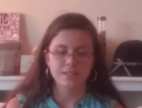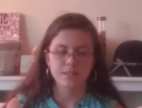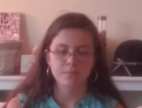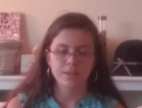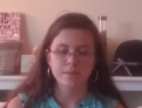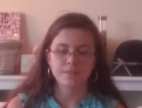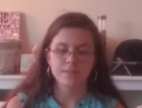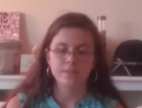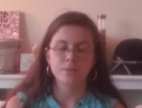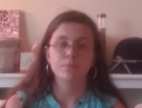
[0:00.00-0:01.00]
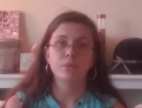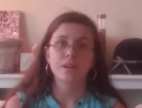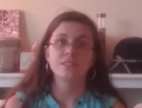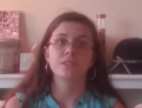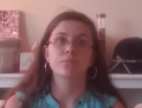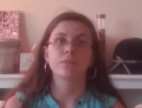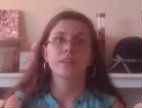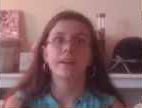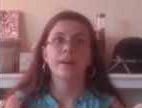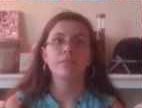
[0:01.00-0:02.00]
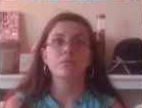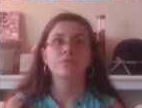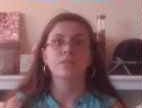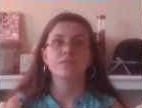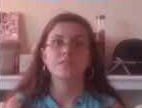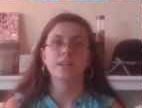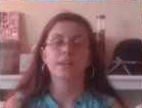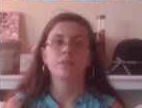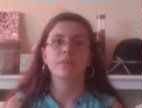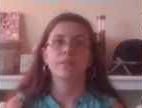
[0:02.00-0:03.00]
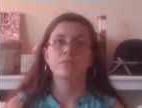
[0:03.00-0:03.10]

and sometimes even depression when they have their phones taken away